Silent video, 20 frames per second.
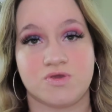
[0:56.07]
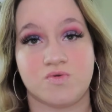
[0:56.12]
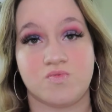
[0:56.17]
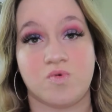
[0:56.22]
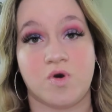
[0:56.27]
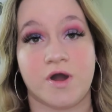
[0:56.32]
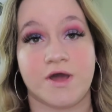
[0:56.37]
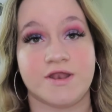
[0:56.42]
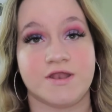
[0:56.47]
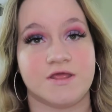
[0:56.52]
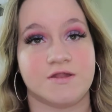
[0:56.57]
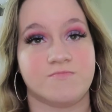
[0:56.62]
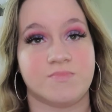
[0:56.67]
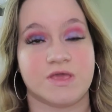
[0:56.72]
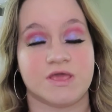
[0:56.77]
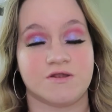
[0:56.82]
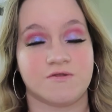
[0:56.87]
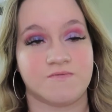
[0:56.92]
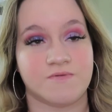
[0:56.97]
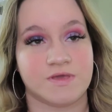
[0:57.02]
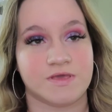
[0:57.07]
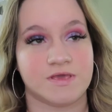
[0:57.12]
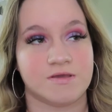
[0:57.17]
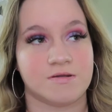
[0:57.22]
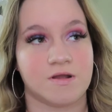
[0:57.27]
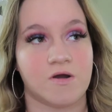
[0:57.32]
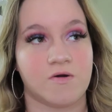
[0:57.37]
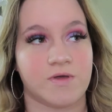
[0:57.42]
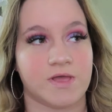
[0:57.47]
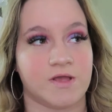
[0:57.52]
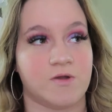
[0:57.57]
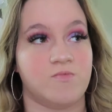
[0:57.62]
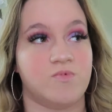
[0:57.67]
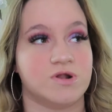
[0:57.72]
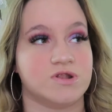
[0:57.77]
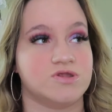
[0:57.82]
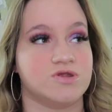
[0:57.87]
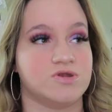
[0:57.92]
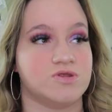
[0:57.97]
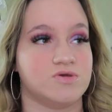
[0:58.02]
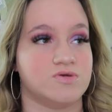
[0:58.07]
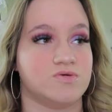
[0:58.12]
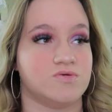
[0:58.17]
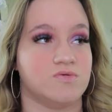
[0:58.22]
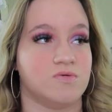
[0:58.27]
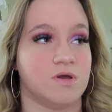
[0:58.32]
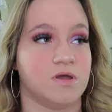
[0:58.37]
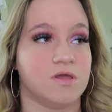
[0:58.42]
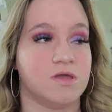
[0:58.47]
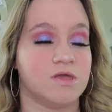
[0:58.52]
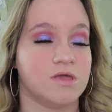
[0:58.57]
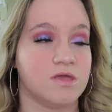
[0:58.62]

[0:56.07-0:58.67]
you won and we can figure out like what to do